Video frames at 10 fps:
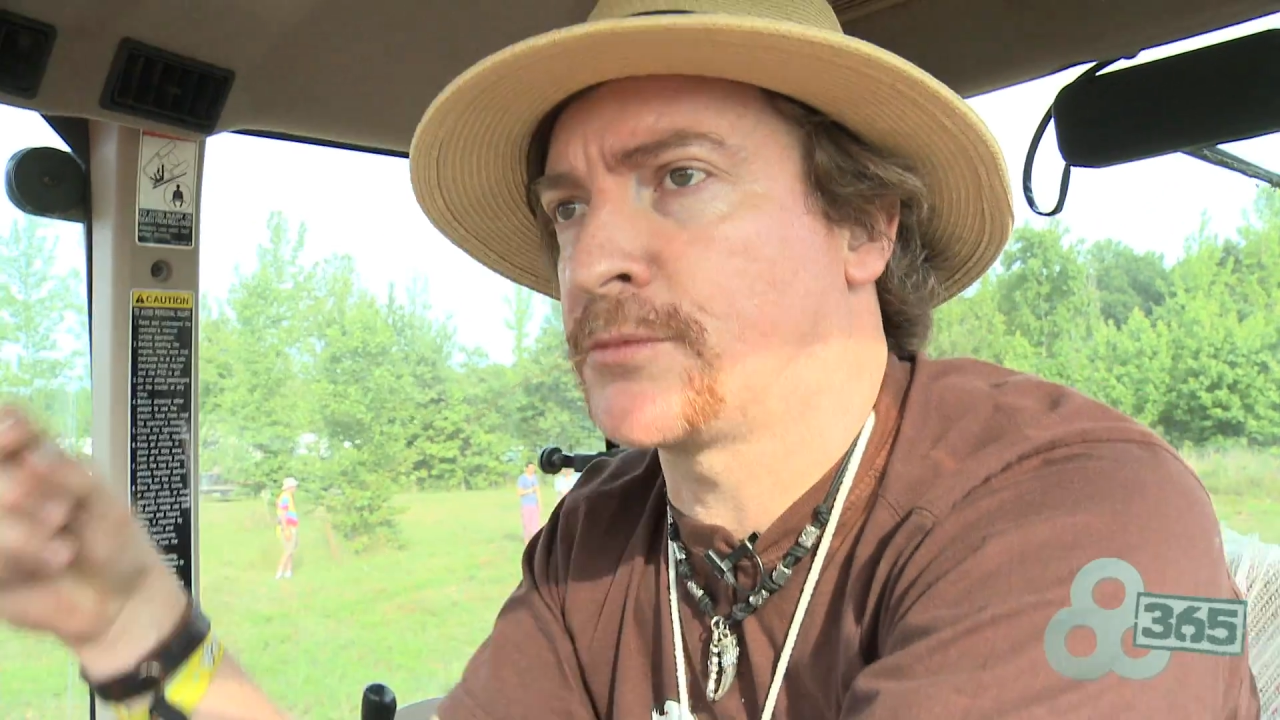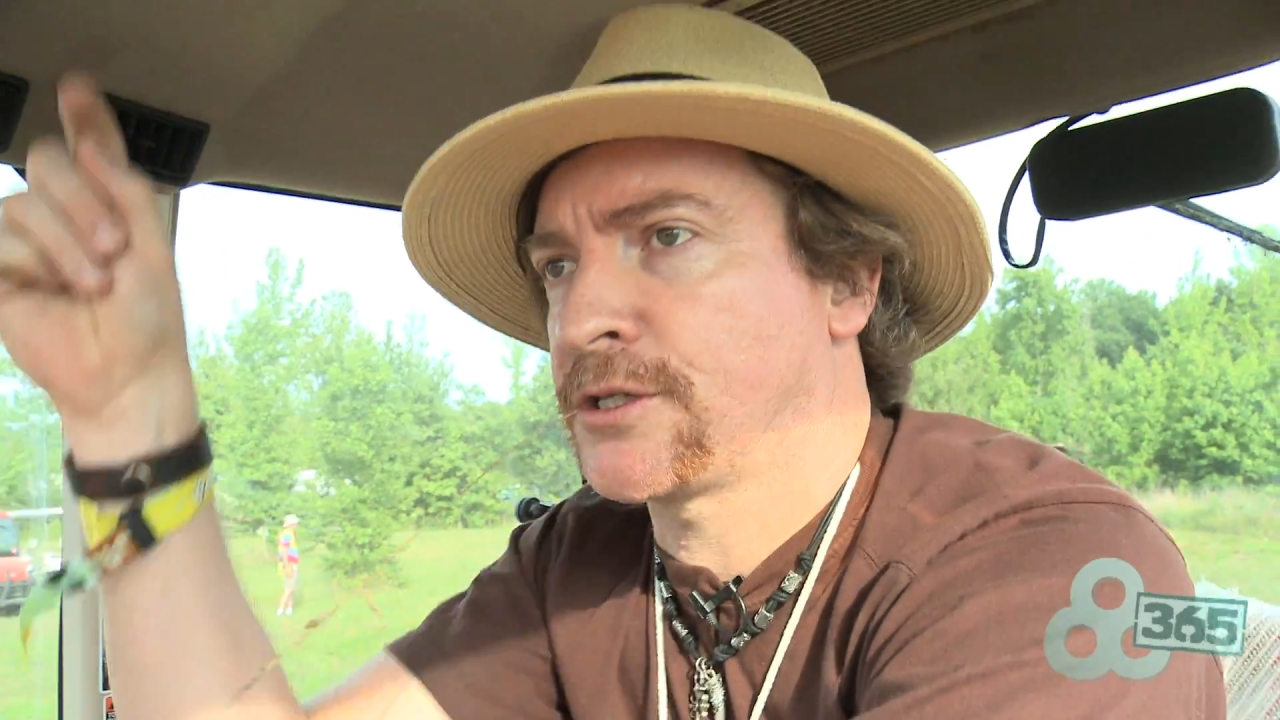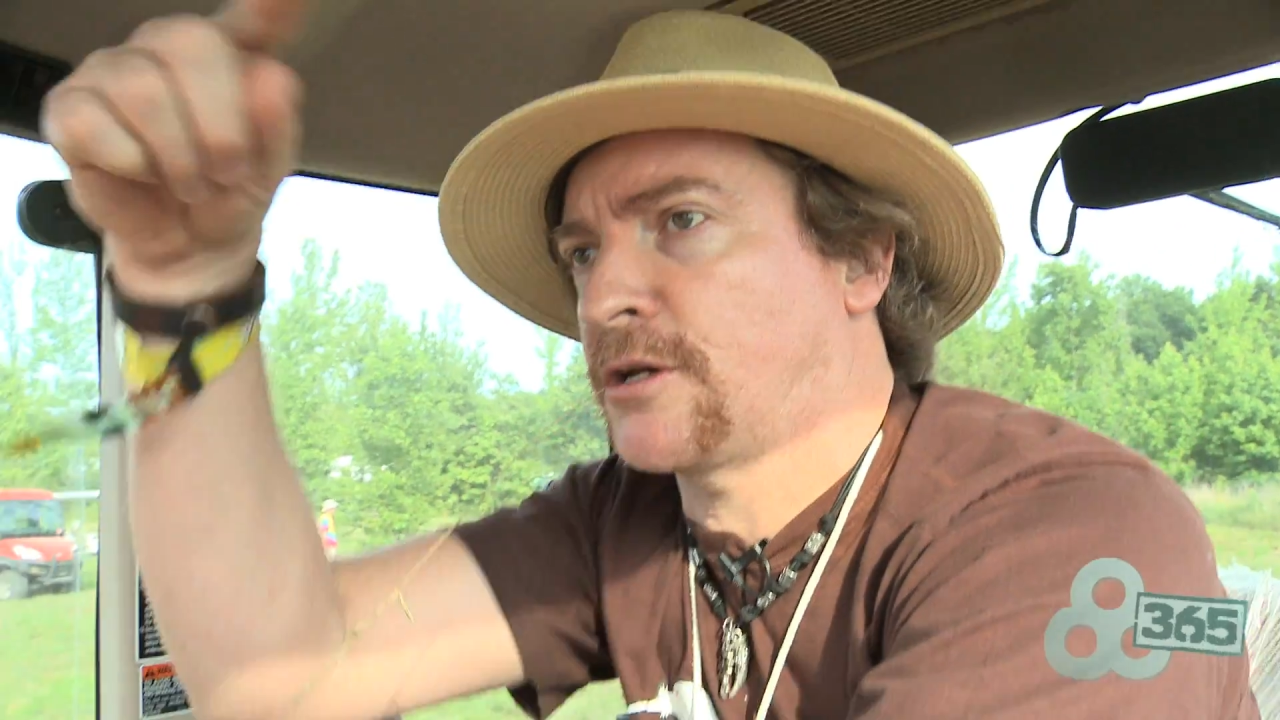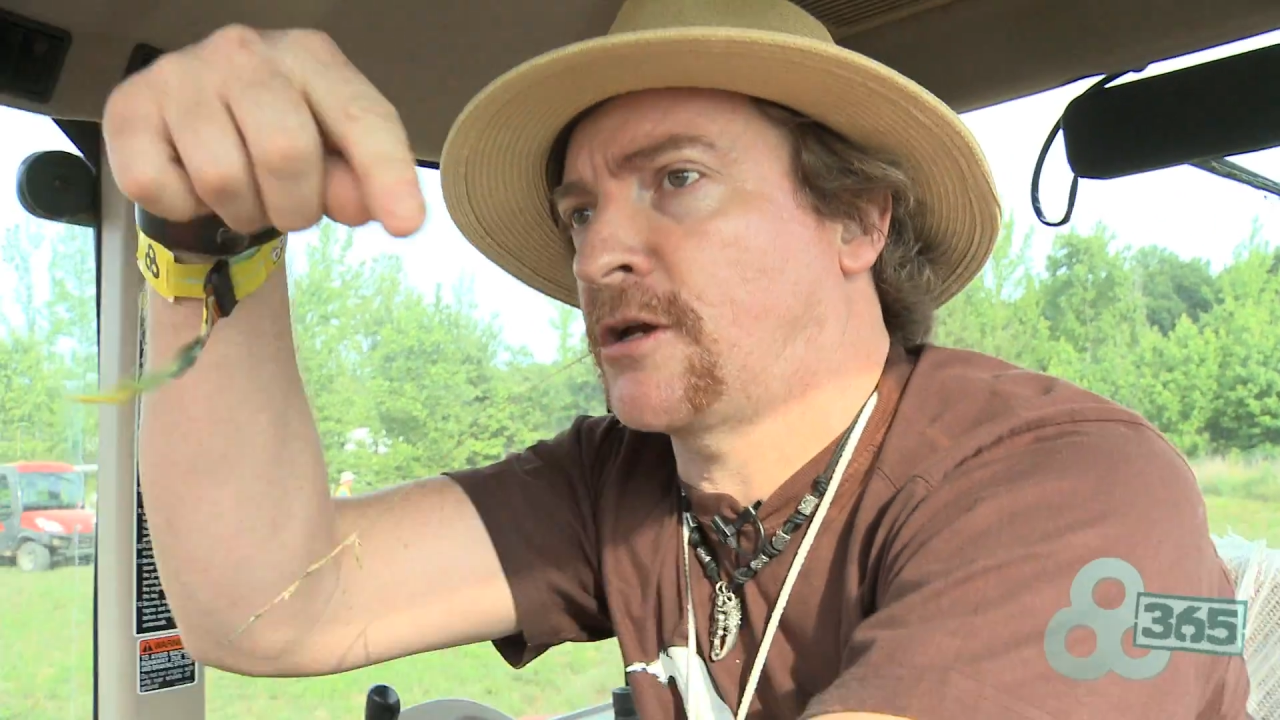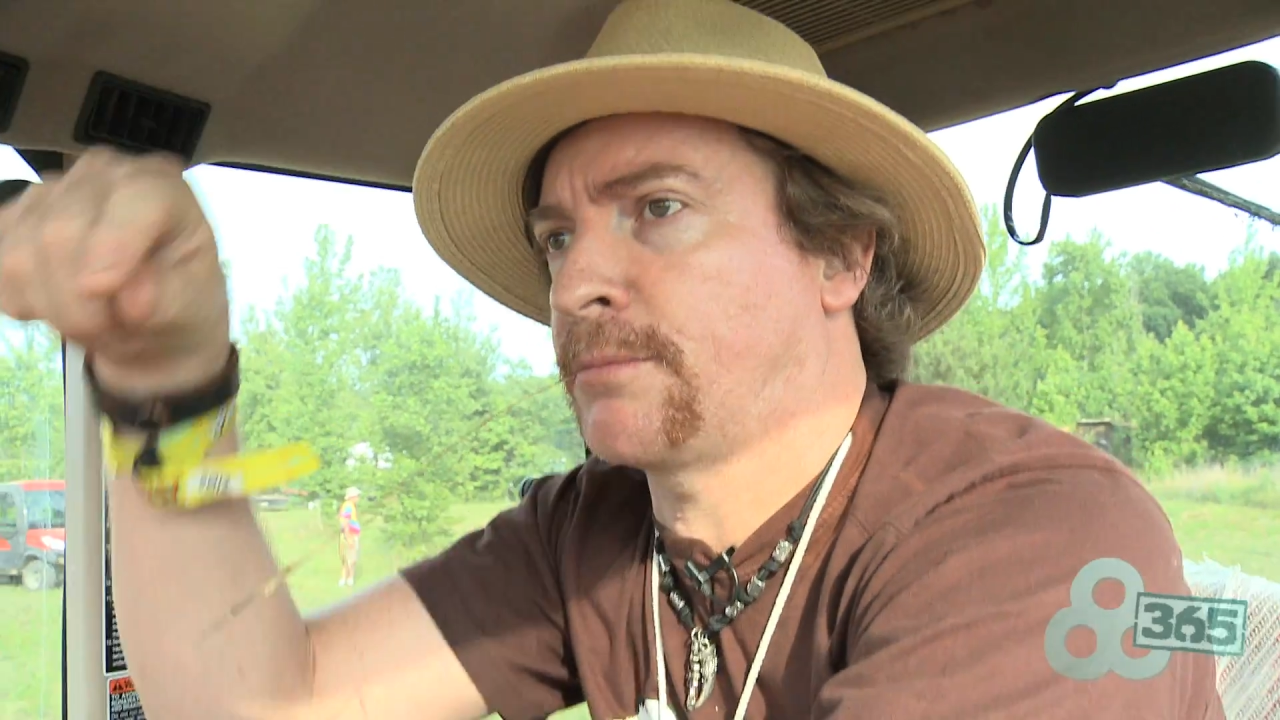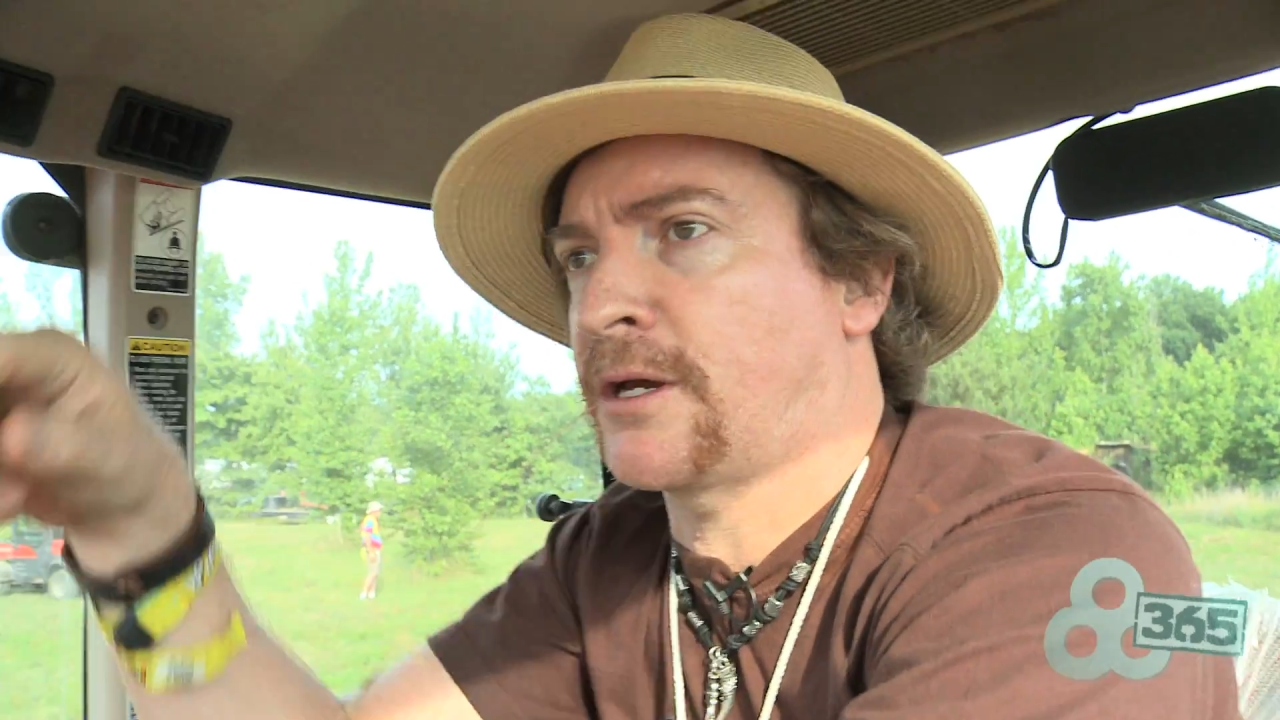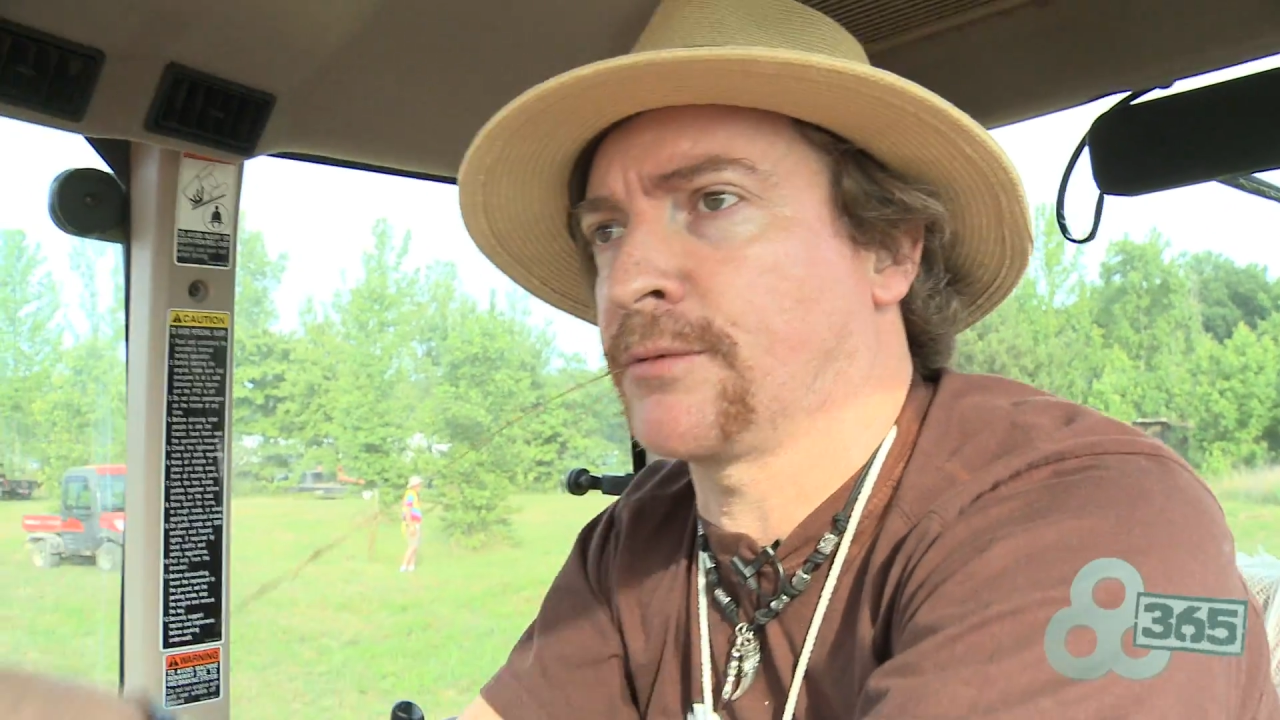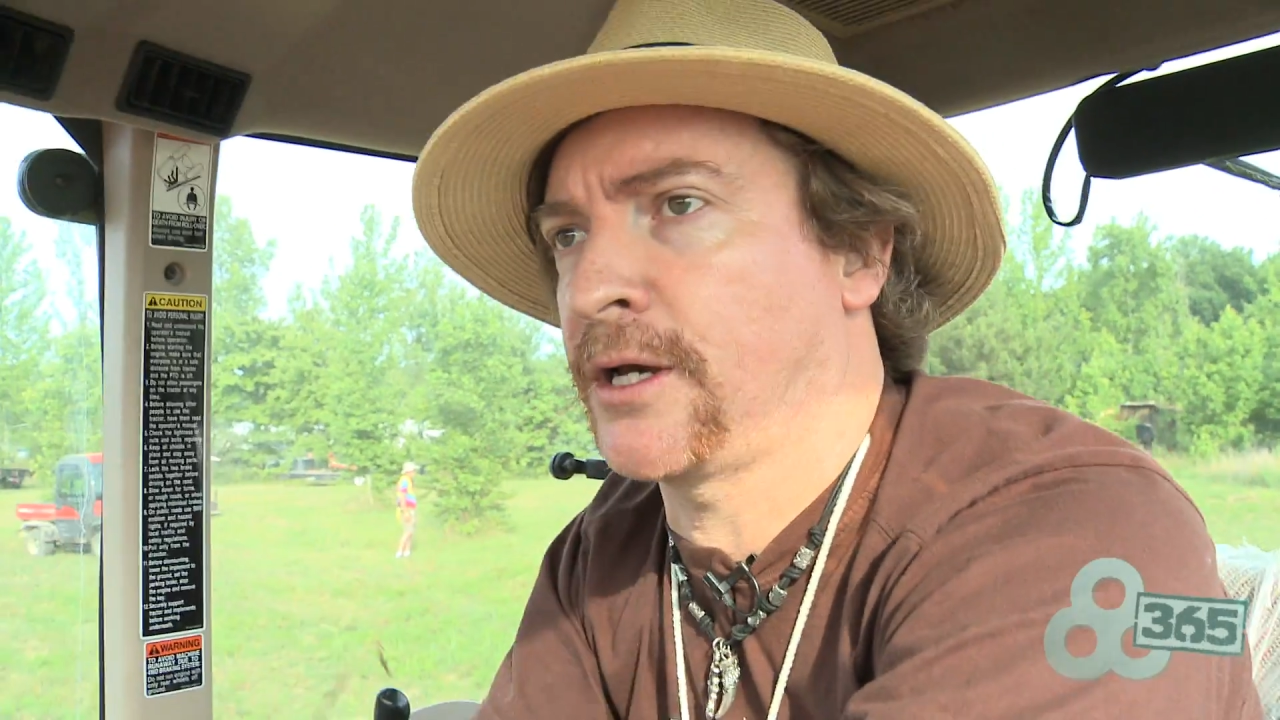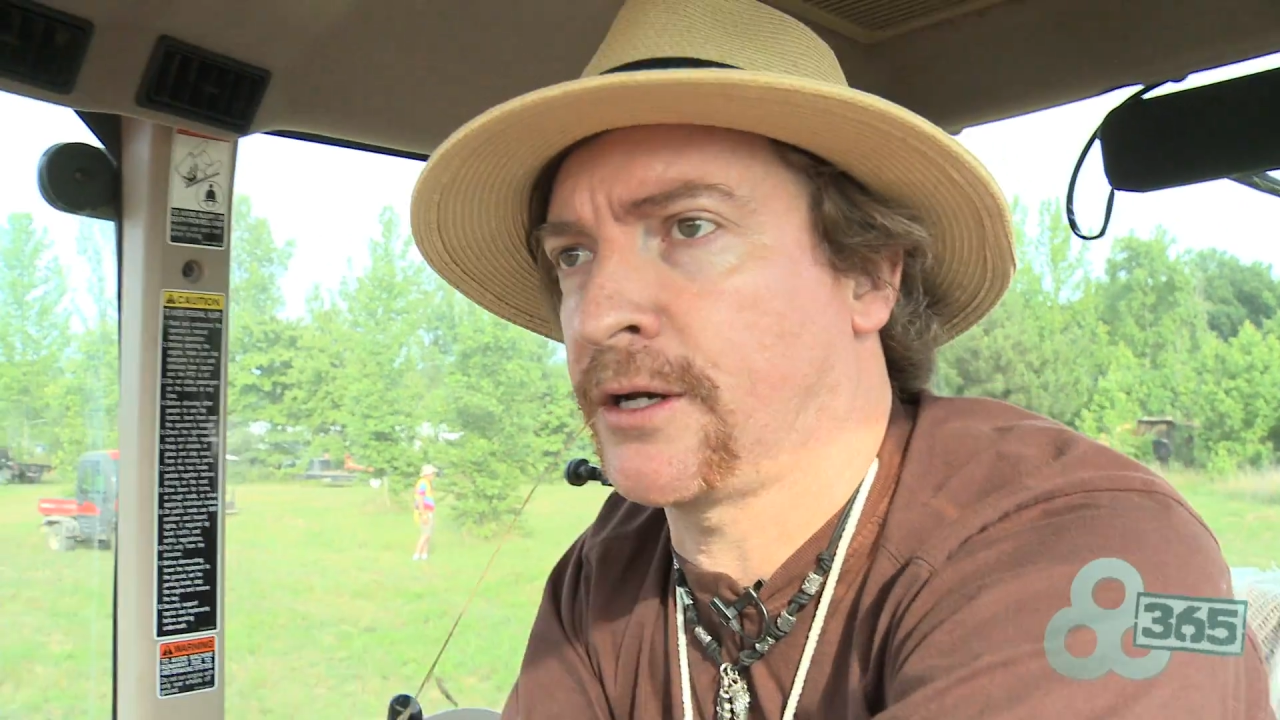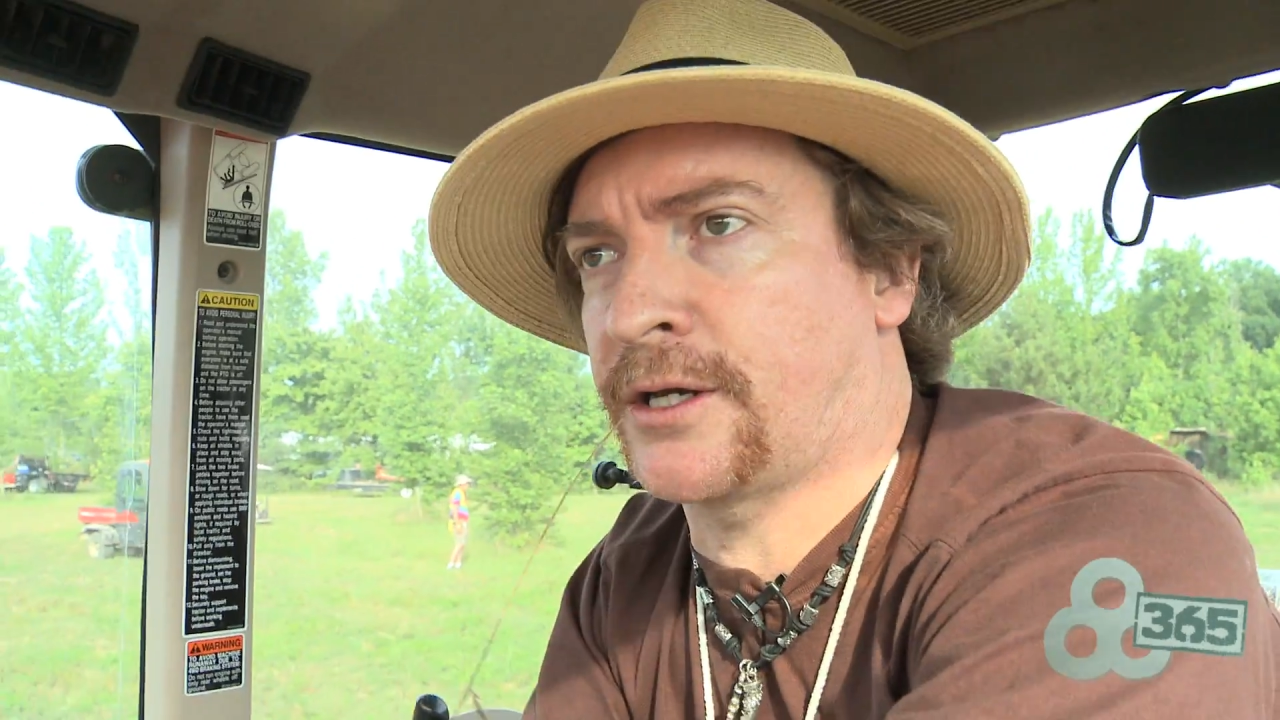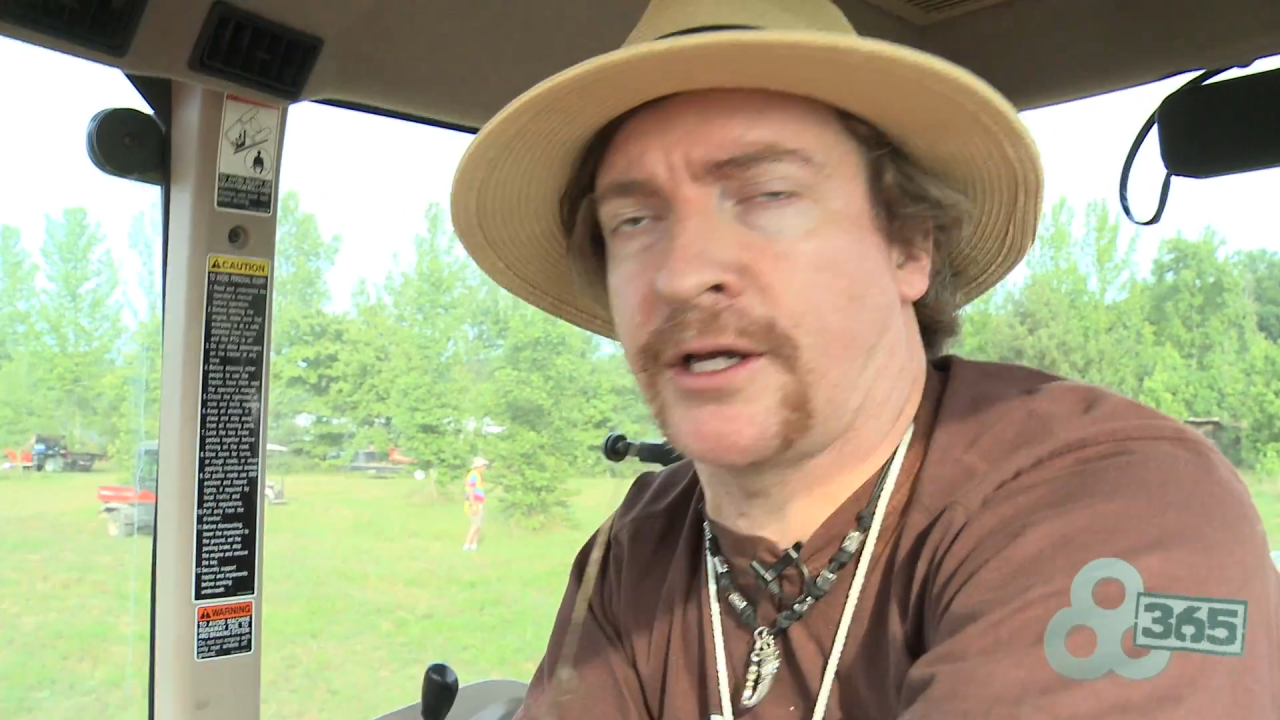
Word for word: I'm just going back round